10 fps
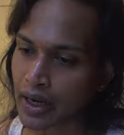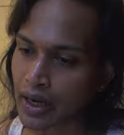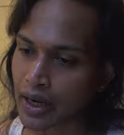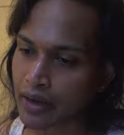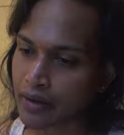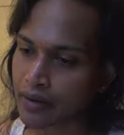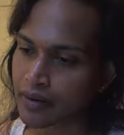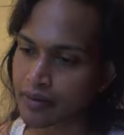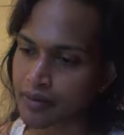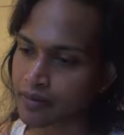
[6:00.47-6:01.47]
Yeah, look at
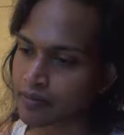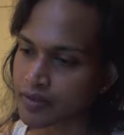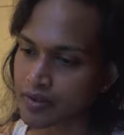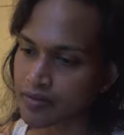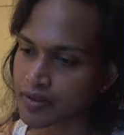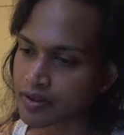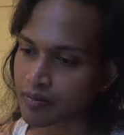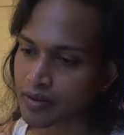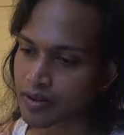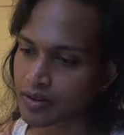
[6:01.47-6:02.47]
all these movies.
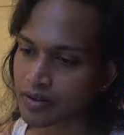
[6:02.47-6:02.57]
Oh my